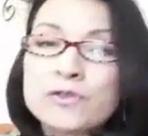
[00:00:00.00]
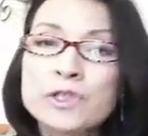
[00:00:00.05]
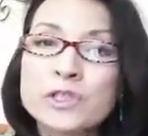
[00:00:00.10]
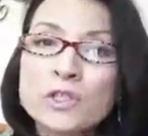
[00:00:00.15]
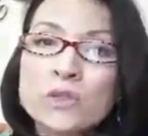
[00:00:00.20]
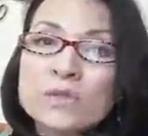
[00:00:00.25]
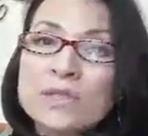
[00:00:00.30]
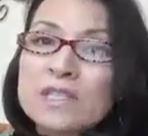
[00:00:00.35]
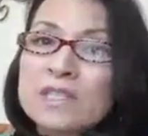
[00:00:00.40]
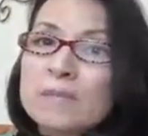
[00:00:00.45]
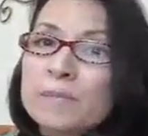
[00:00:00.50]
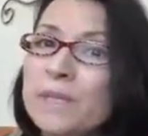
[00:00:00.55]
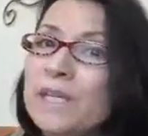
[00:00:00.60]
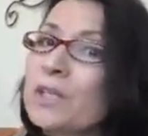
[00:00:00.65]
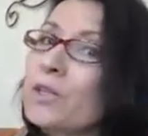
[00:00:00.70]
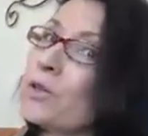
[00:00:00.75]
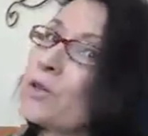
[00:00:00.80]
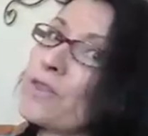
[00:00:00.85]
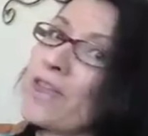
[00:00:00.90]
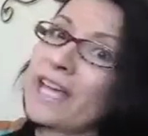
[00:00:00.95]
introduce a
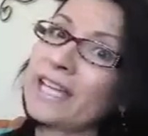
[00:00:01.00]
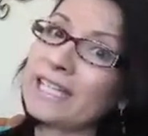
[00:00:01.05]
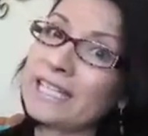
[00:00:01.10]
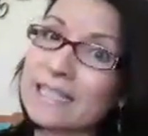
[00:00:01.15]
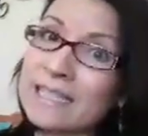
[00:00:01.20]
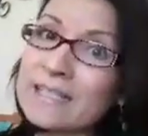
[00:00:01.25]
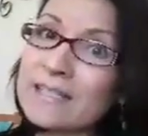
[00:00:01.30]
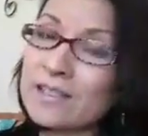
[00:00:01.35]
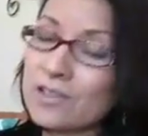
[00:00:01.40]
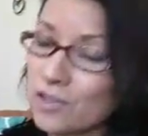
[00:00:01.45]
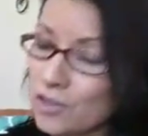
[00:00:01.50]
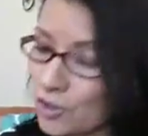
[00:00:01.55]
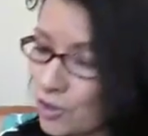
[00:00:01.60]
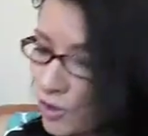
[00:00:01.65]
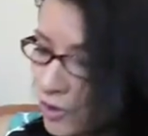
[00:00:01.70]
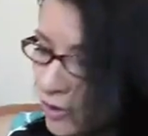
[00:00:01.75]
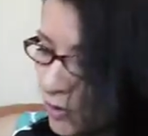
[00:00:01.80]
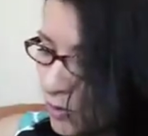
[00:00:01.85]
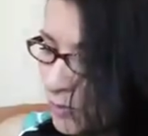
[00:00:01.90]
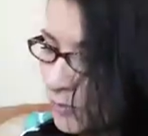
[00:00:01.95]
speaker that isn't
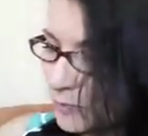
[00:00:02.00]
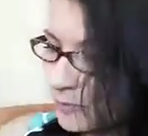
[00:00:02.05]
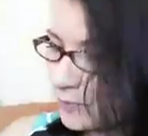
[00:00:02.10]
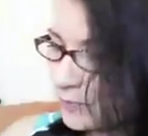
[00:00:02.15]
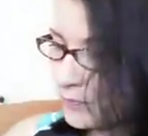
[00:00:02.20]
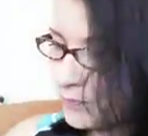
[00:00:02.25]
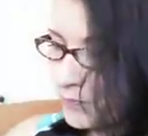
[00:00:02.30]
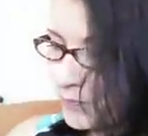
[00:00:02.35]
you,